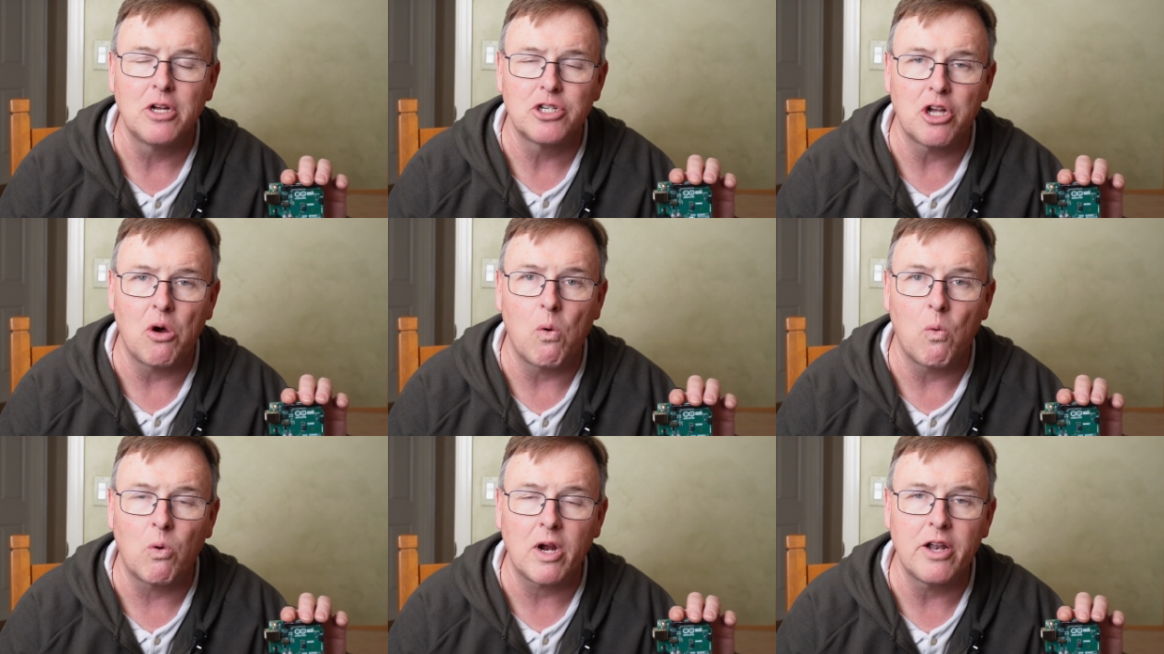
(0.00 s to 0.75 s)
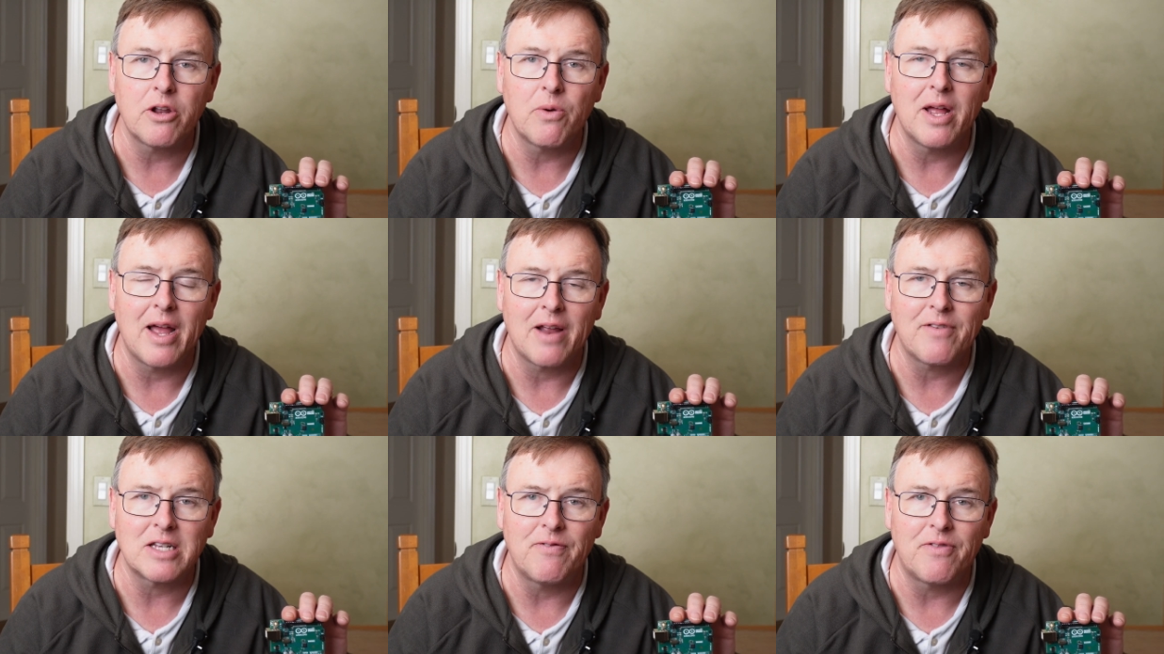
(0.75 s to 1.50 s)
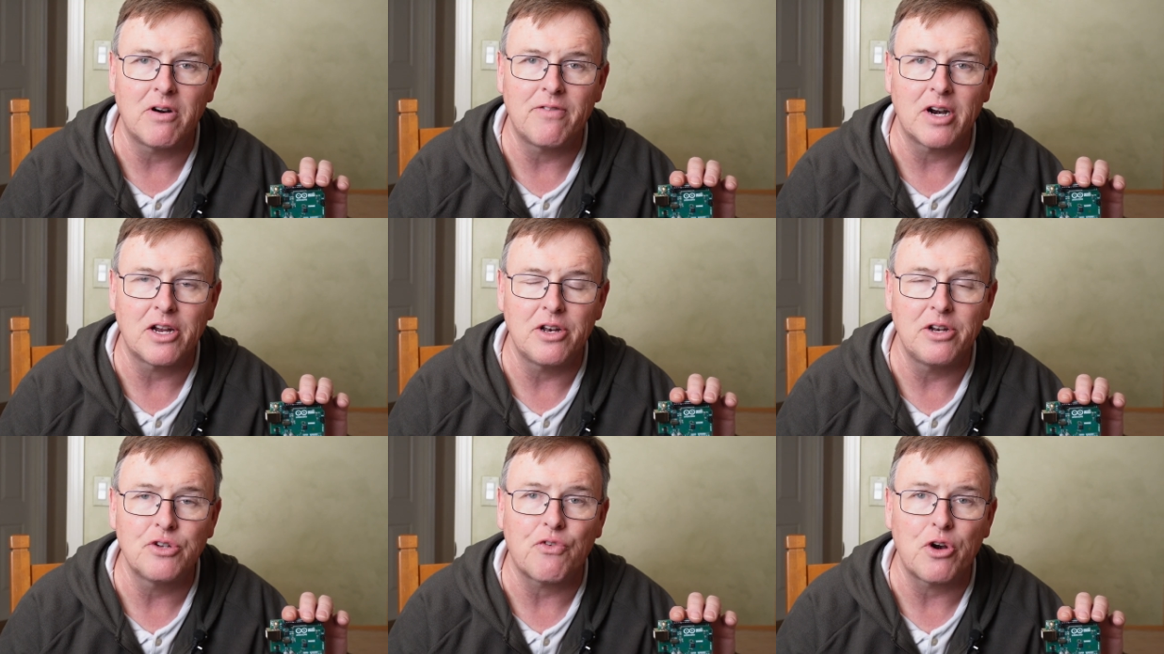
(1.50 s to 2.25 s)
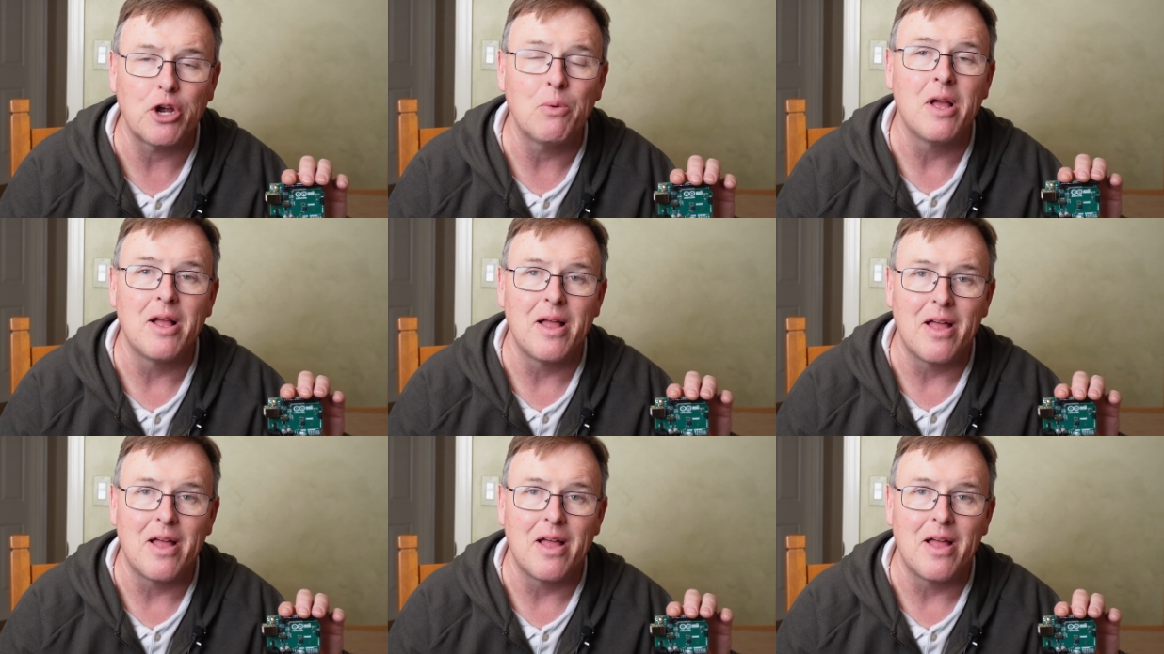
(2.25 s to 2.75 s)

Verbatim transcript: So we're going to do it, and I've got some very, very good news for you.